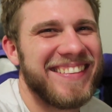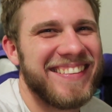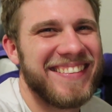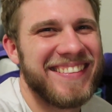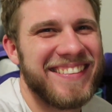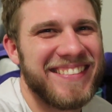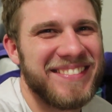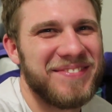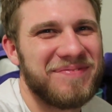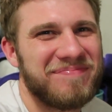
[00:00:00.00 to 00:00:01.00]

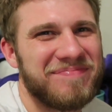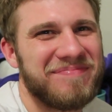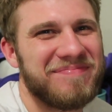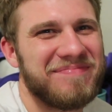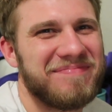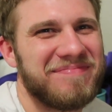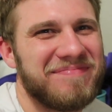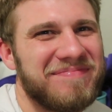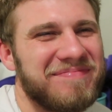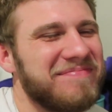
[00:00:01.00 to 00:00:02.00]

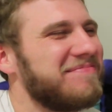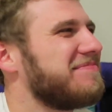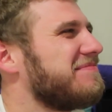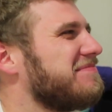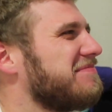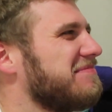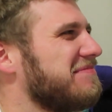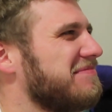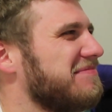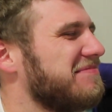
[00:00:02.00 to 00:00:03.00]

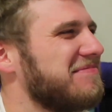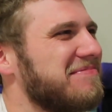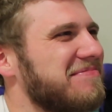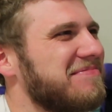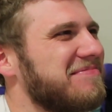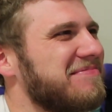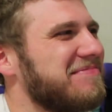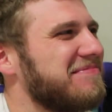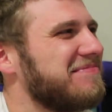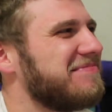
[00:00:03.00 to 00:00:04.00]

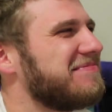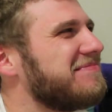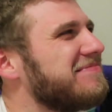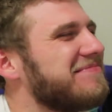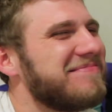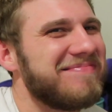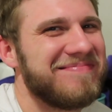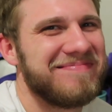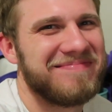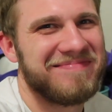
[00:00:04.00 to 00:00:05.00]

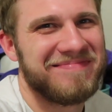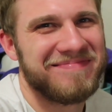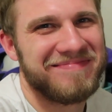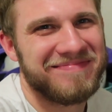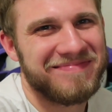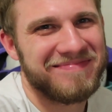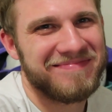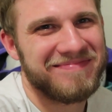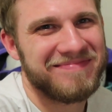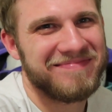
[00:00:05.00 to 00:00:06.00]

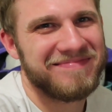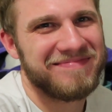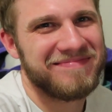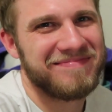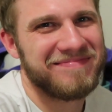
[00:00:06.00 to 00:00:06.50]
This person isn't speaking.